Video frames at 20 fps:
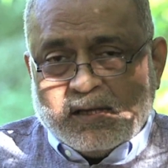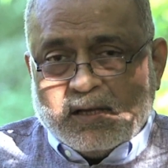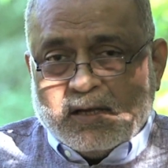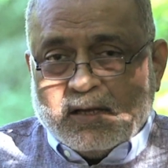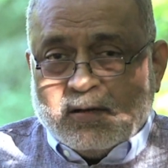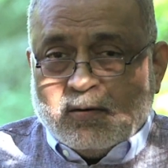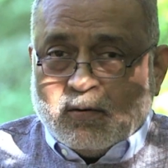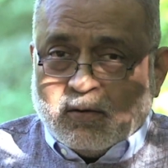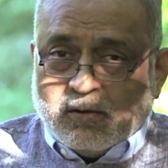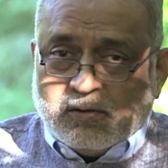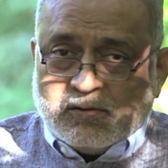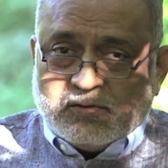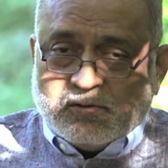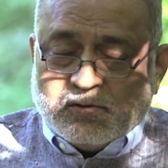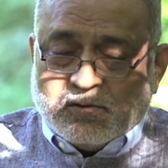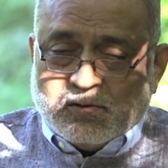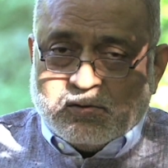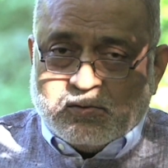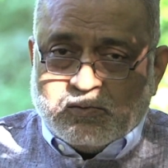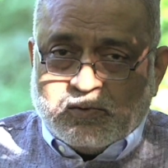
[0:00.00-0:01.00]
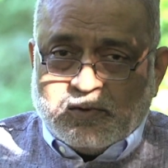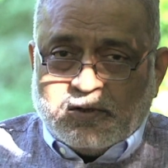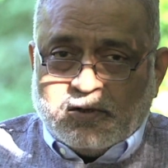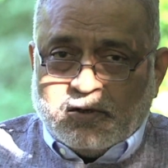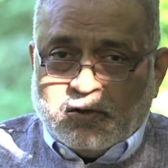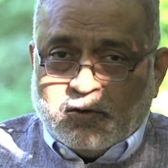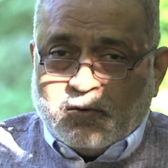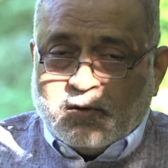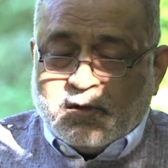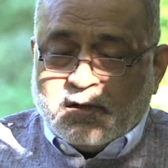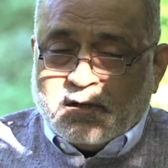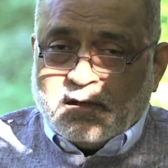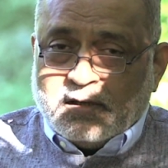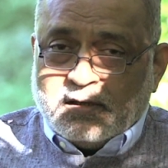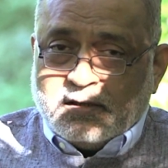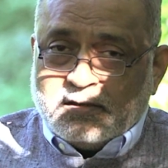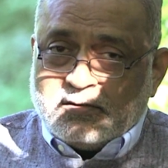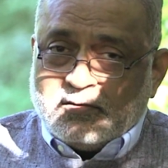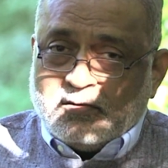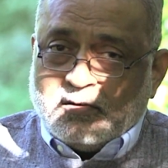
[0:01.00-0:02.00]
and also what yoga
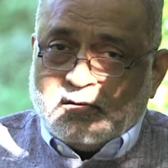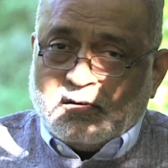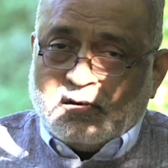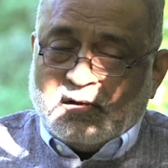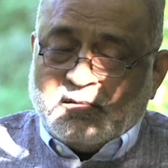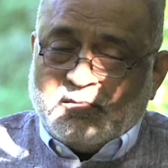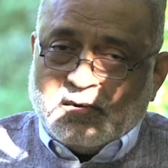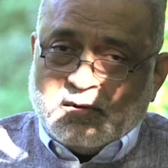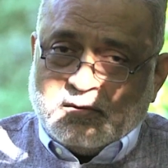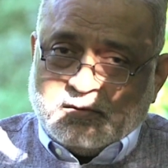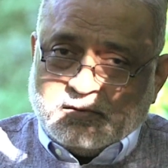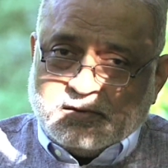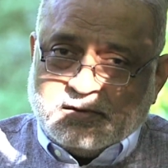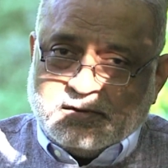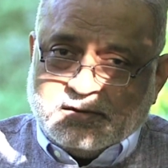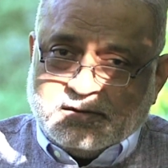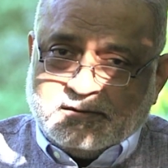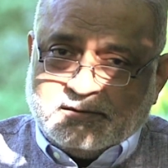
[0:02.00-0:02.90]
is not all about.